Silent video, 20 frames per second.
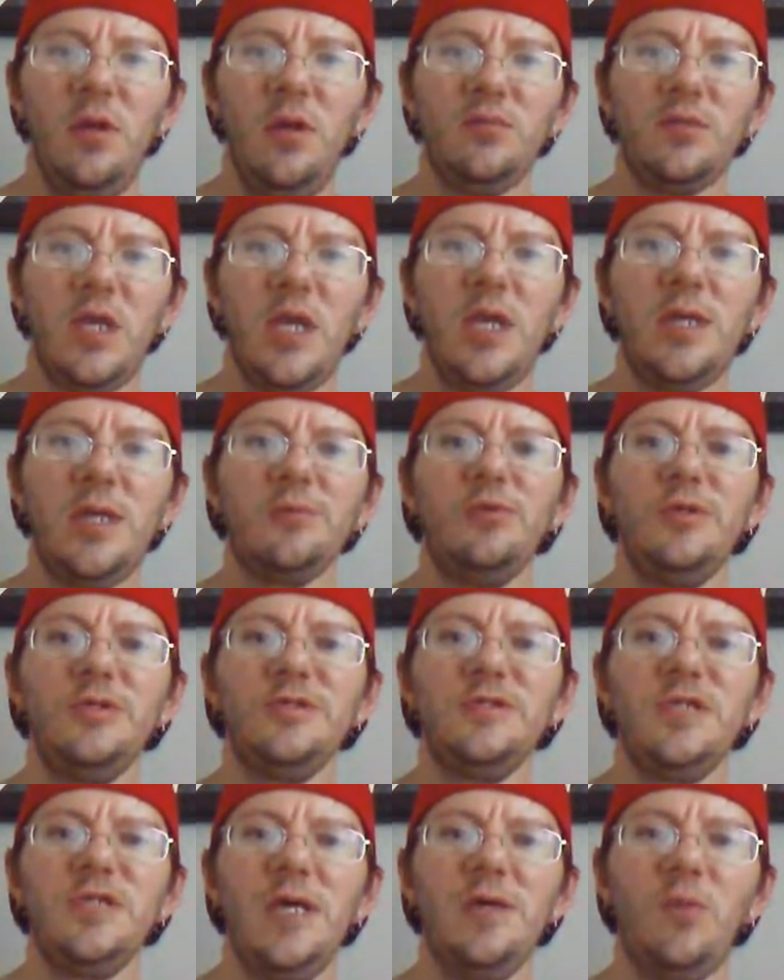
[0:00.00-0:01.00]
the concrete
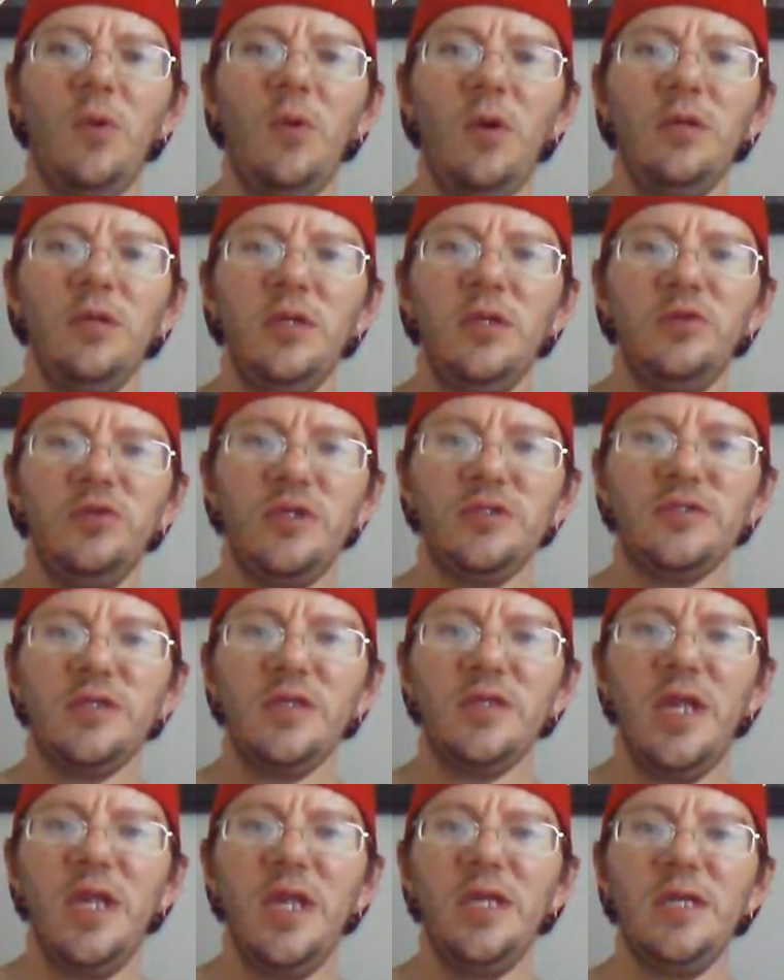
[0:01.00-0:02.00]
sidewalk, just a
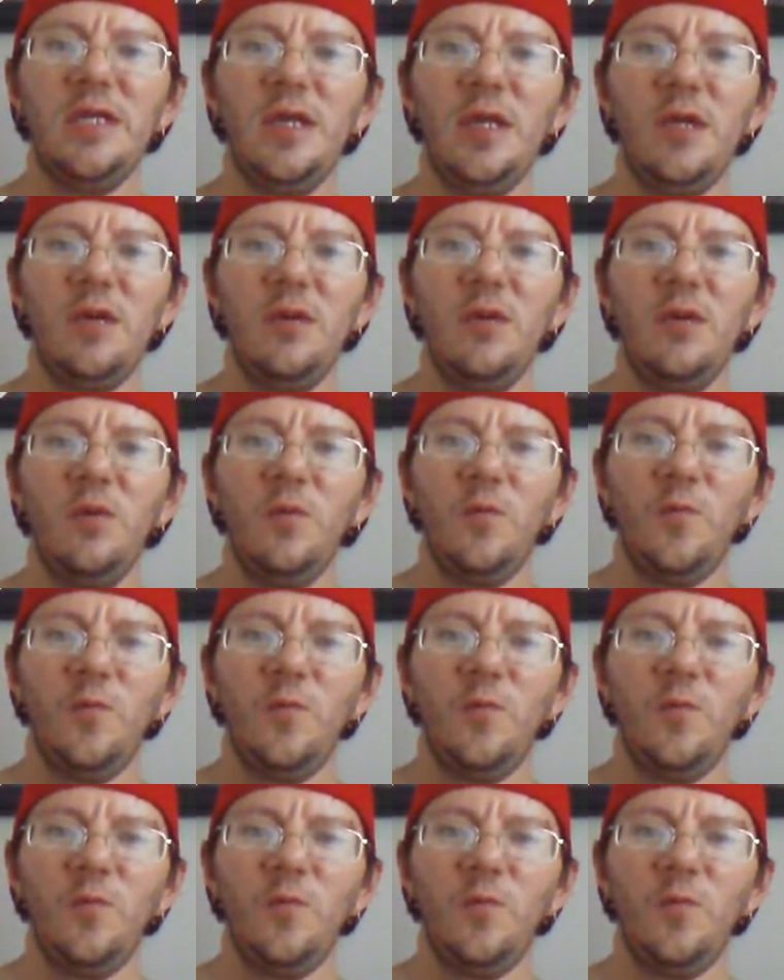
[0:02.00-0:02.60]
laying there,